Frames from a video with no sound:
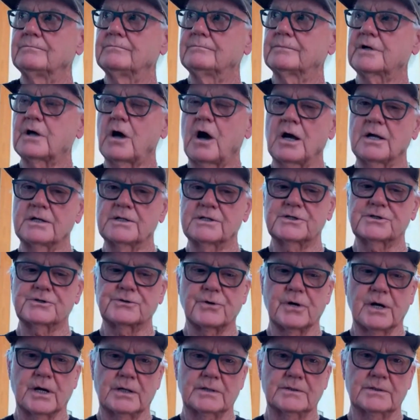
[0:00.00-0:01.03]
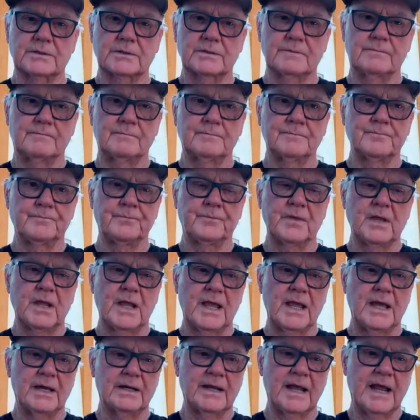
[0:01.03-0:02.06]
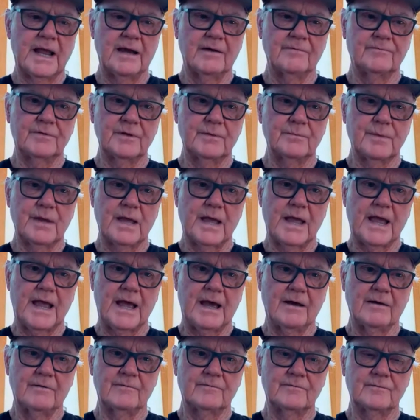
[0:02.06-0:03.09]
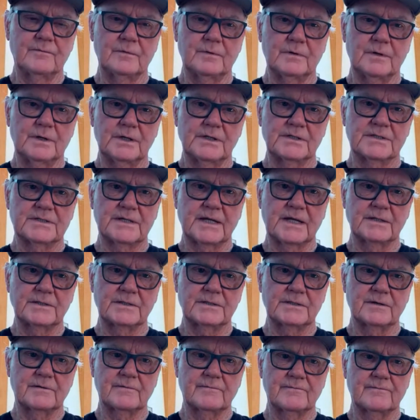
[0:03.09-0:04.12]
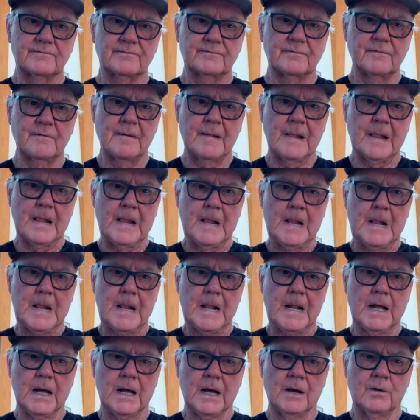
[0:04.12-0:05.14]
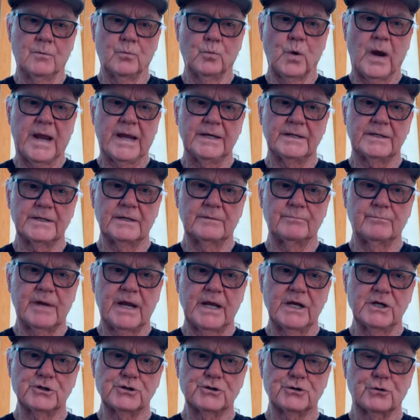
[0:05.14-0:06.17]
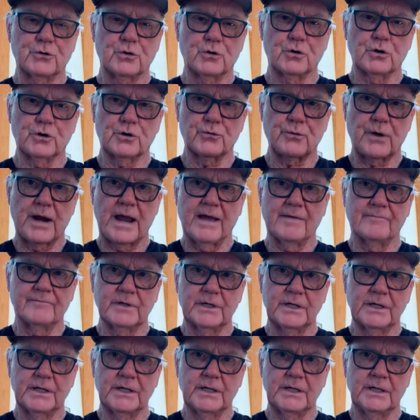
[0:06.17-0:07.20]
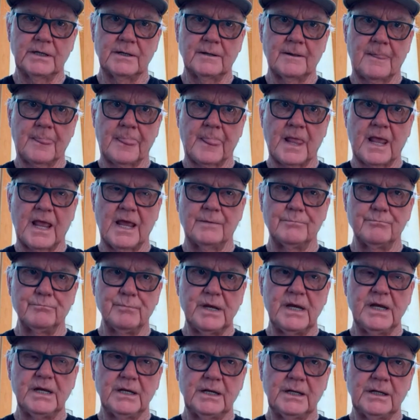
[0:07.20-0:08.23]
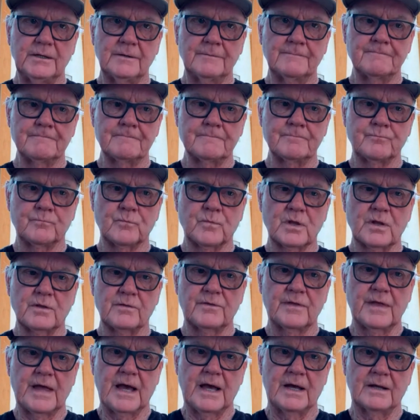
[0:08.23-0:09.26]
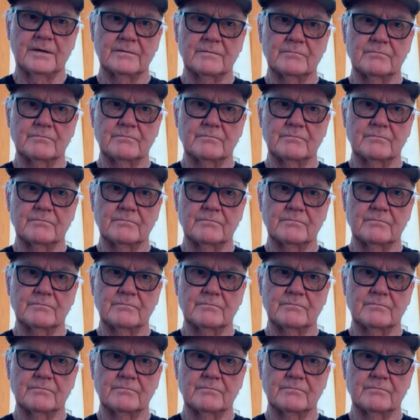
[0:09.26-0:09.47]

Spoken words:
construct, and have them have a sense of weight and measure or gravity and meaning that